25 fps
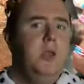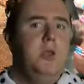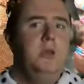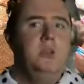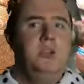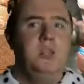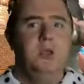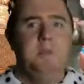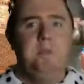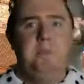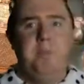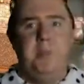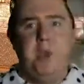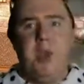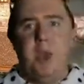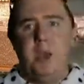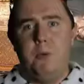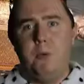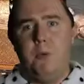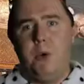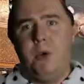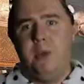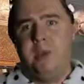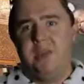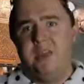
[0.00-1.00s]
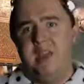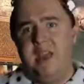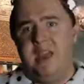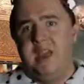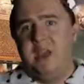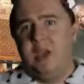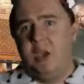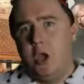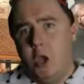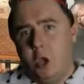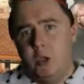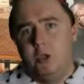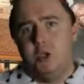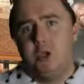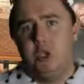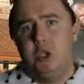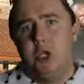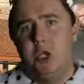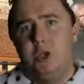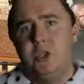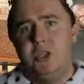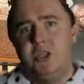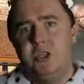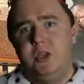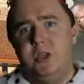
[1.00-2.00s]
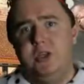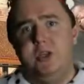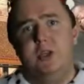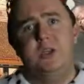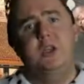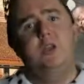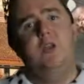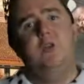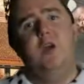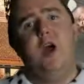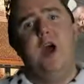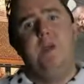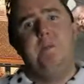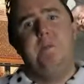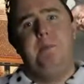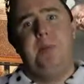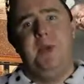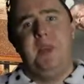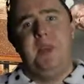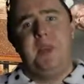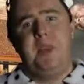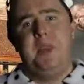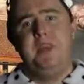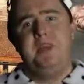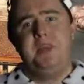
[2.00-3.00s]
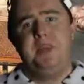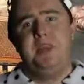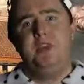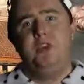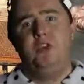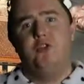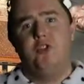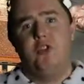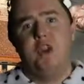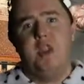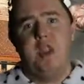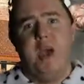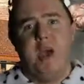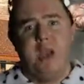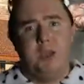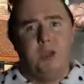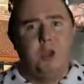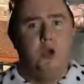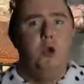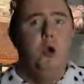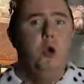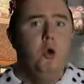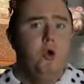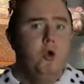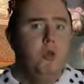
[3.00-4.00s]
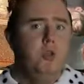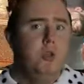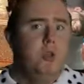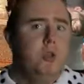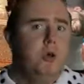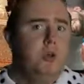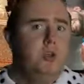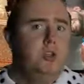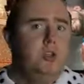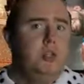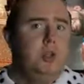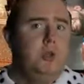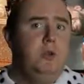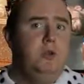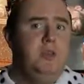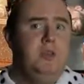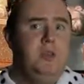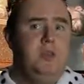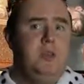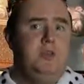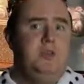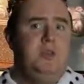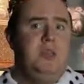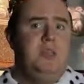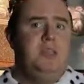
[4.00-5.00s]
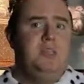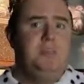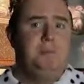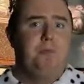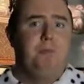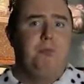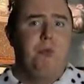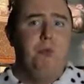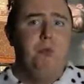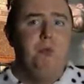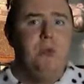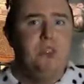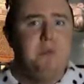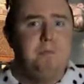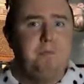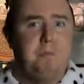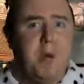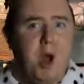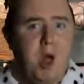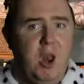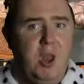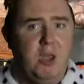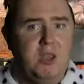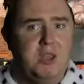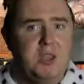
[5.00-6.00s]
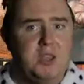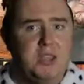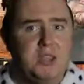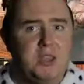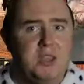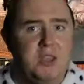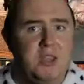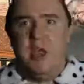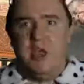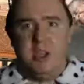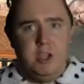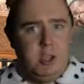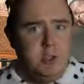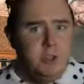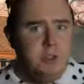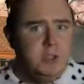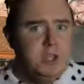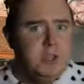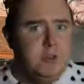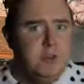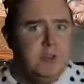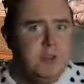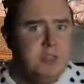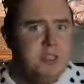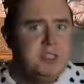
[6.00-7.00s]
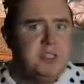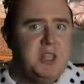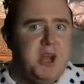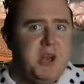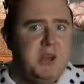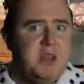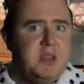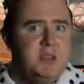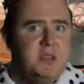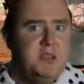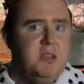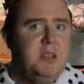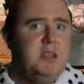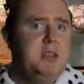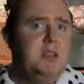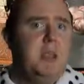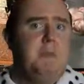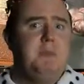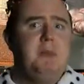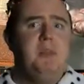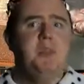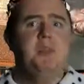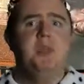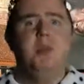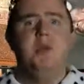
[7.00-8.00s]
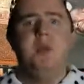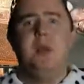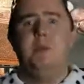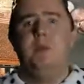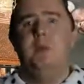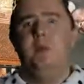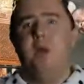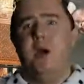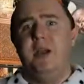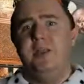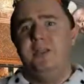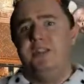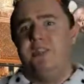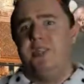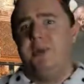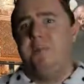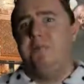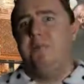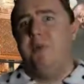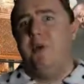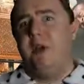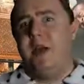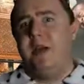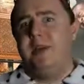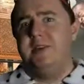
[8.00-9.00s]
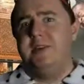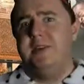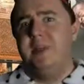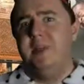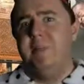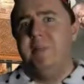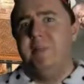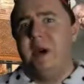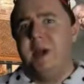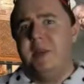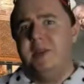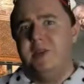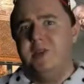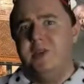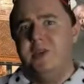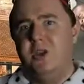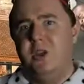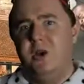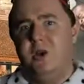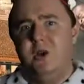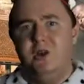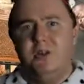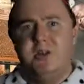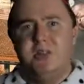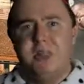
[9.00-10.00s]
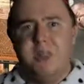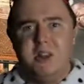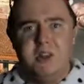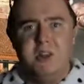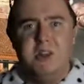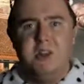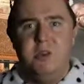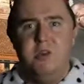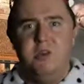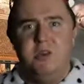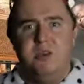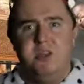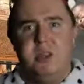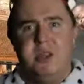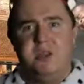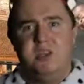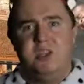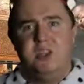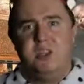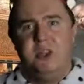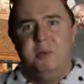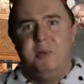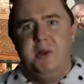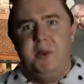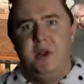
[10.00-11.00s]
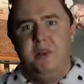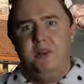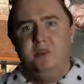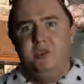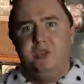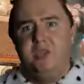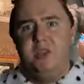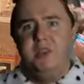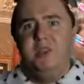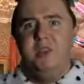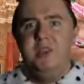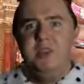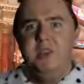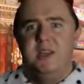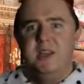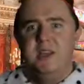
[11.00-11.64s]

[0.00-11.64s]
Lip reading: using big words like contusing to describe Big E's injury. I googled contusing and it means bruised bollocks. And considering the standards of this episode, I'm quite surprised that Michael Cole didn't use that terminology.